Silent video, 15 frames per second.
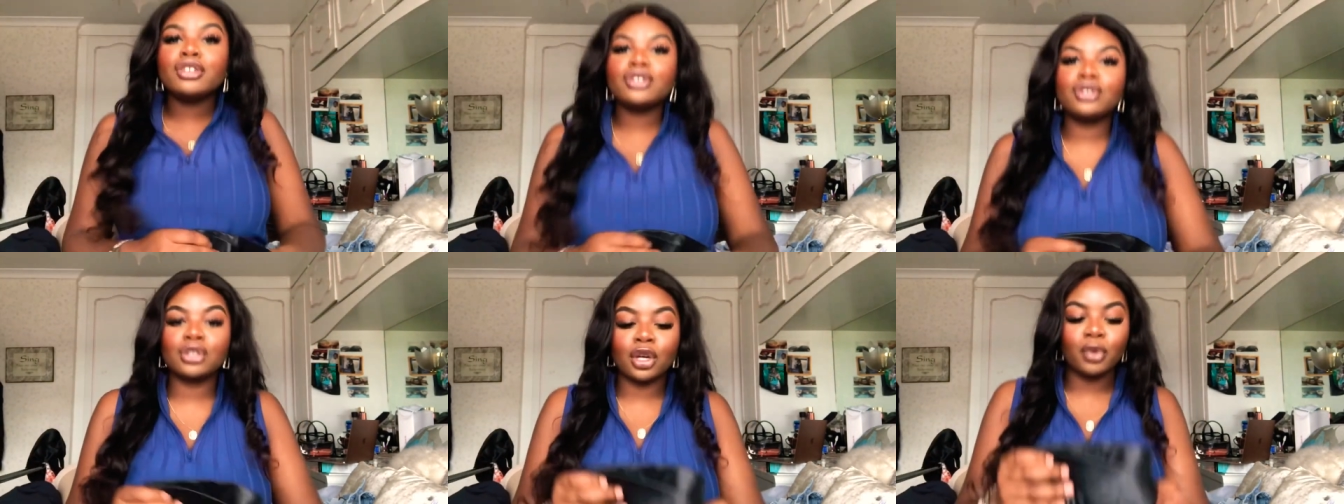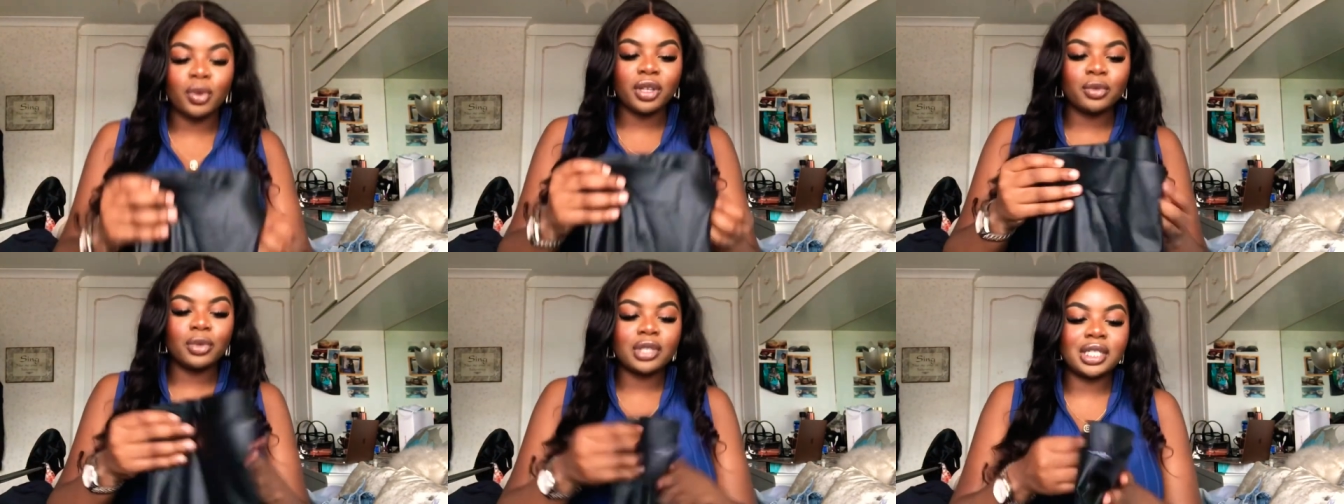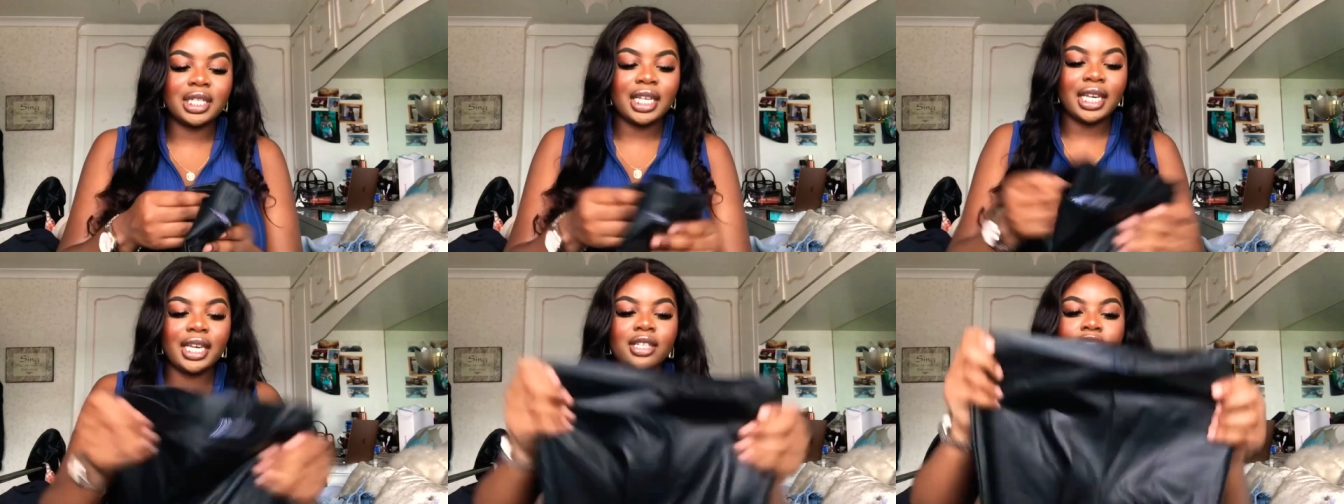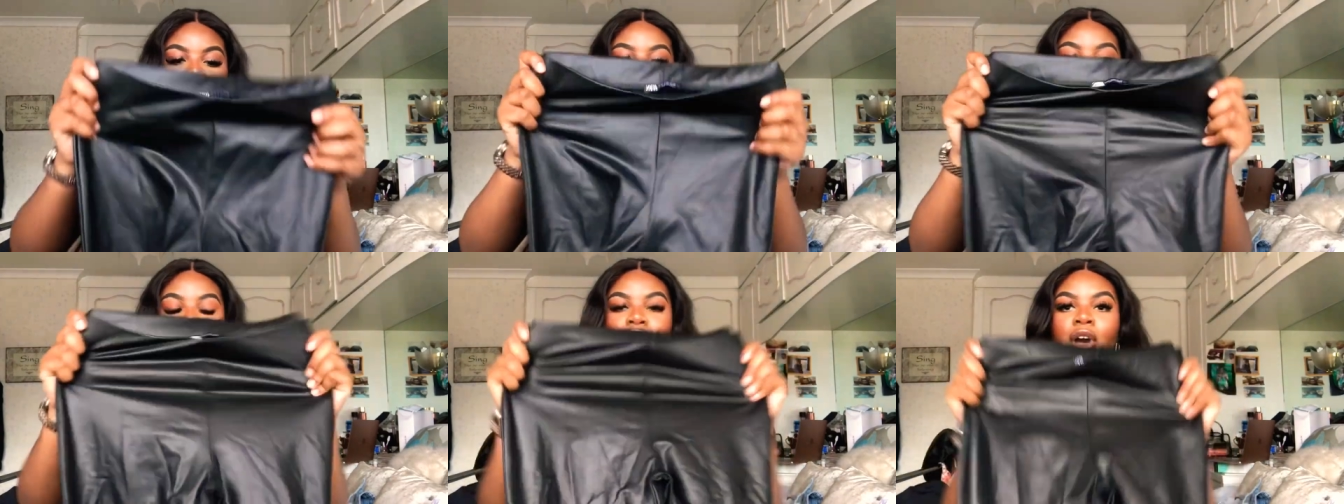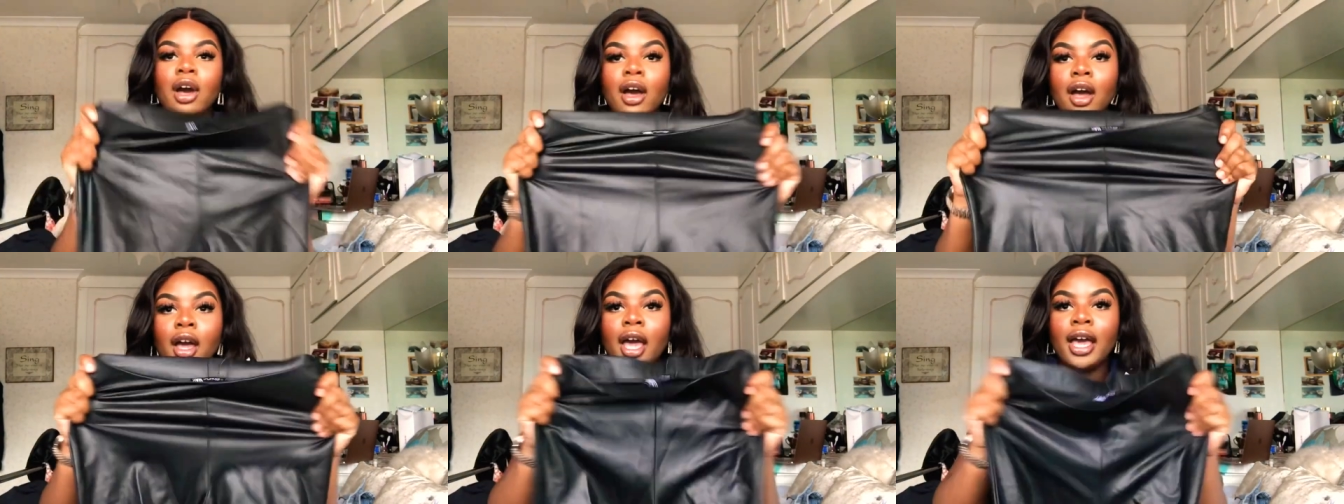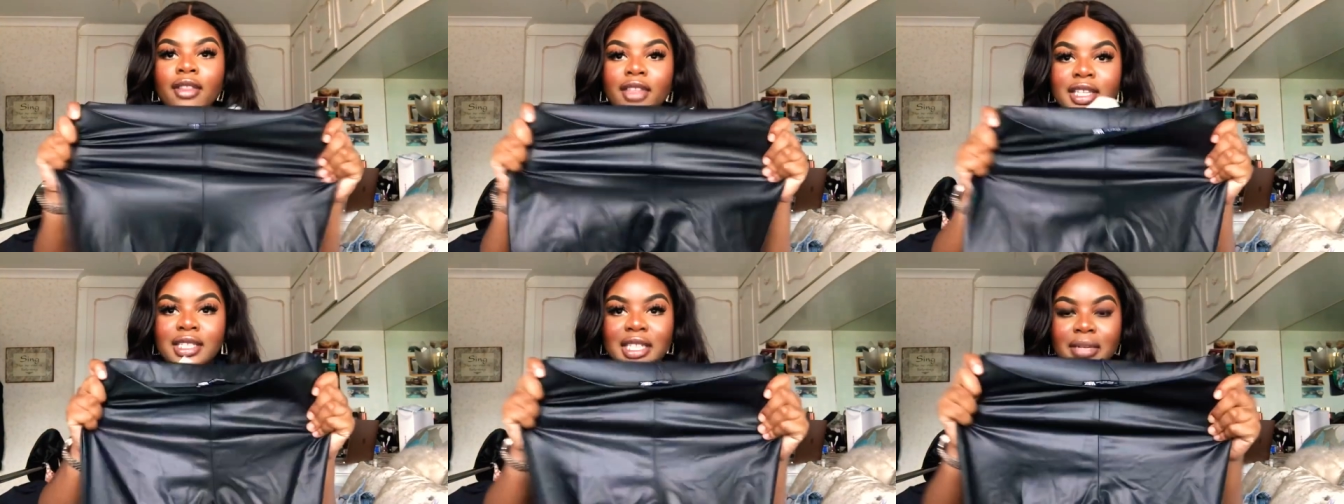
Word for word: so we will see so far they seem